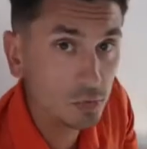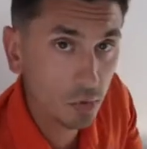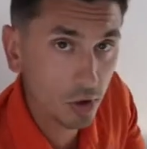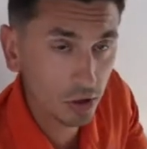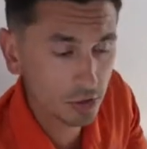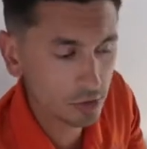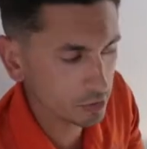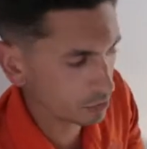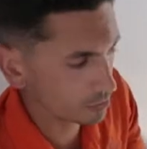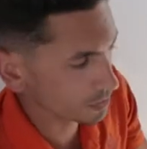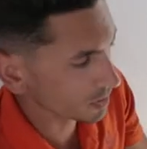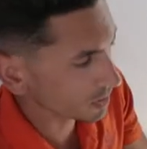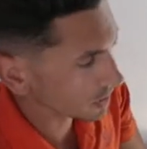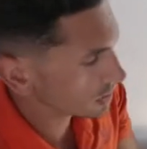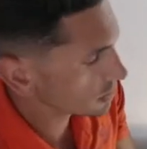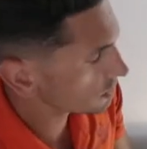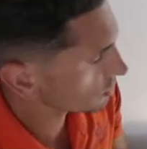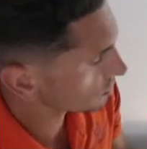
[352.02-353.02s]
while you're in the
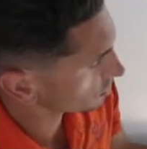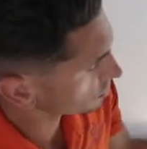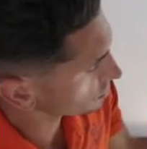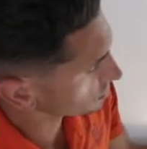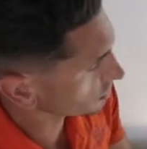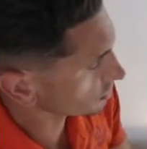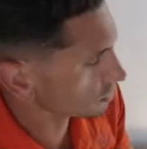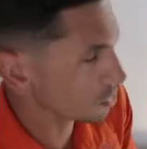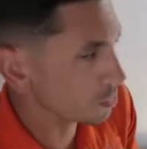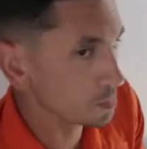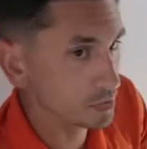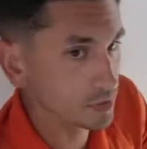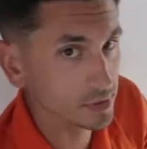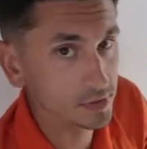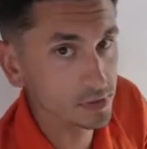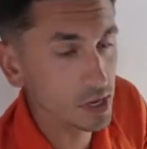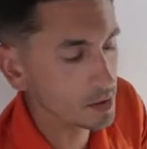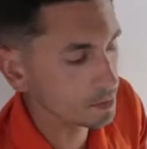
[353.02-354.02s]
head, or you can open
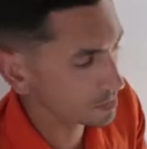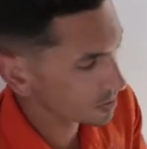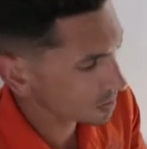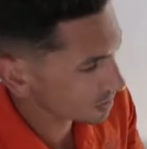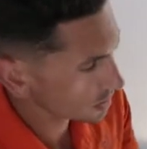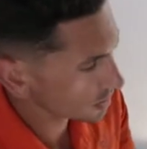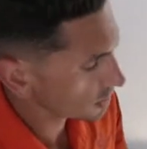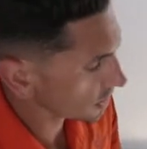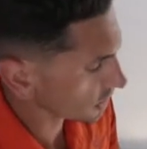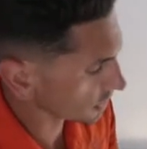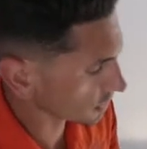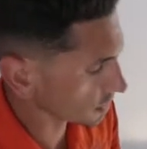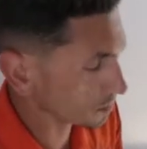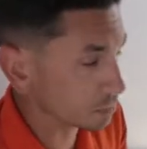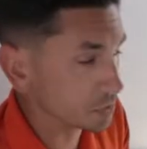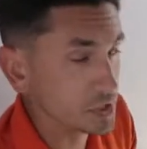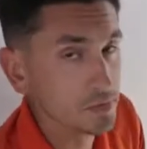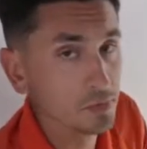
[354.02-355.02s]
this up and
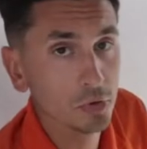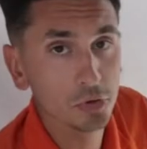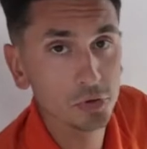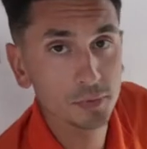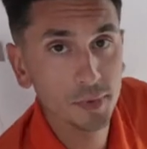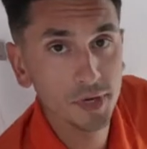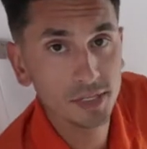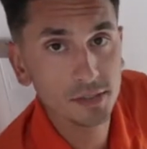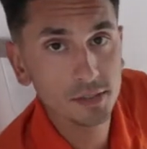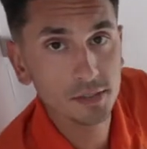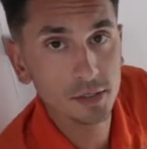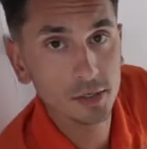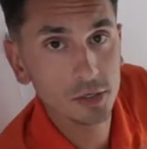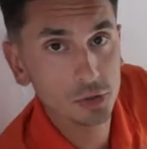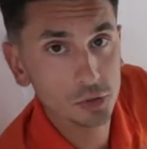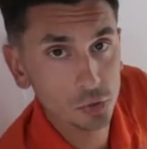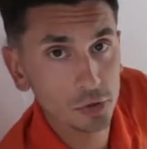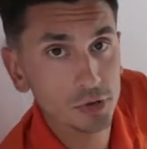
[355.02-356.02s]
complete both spaces
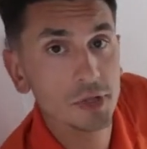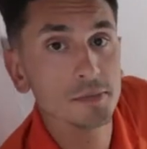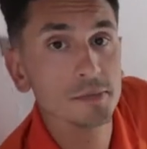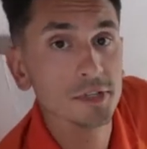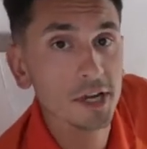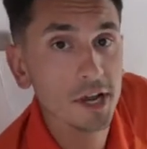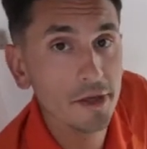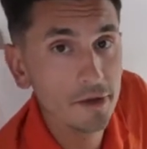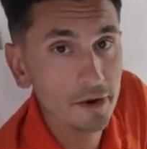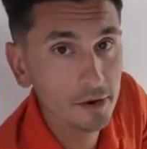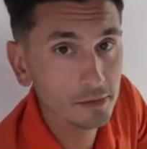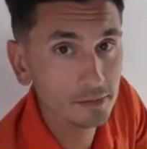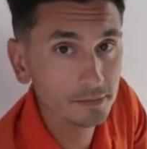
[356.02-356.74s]
and join them together.